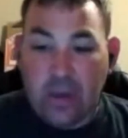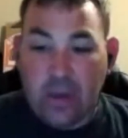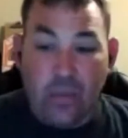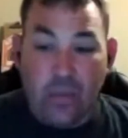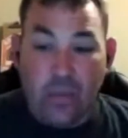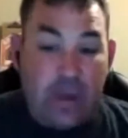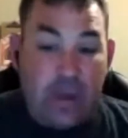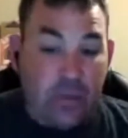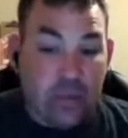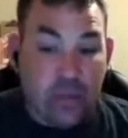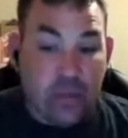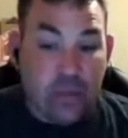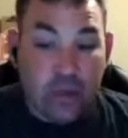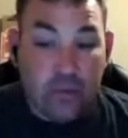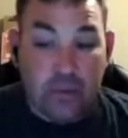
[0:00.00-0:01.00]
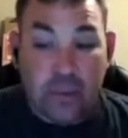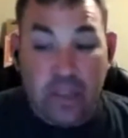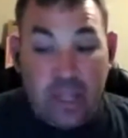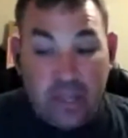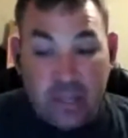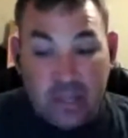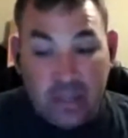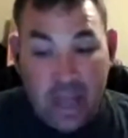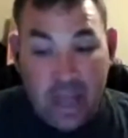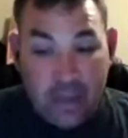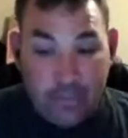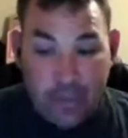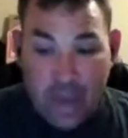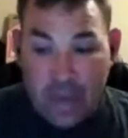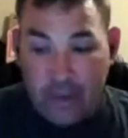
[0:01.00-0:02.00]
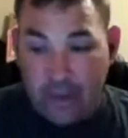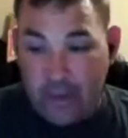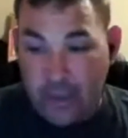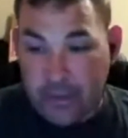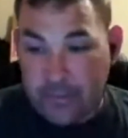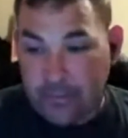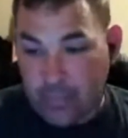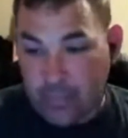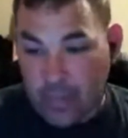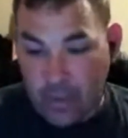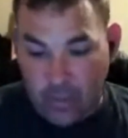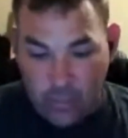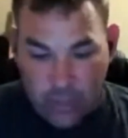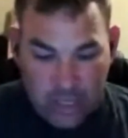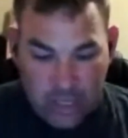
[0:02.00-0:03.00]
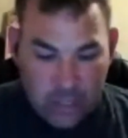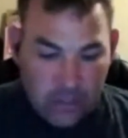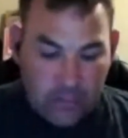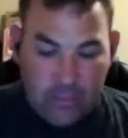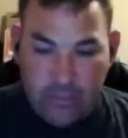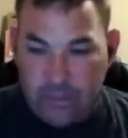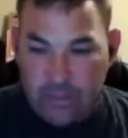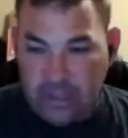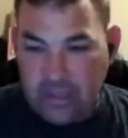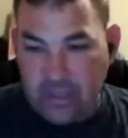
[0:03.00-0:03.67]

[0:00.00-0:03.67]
why wouldn't you go thin at linebacker when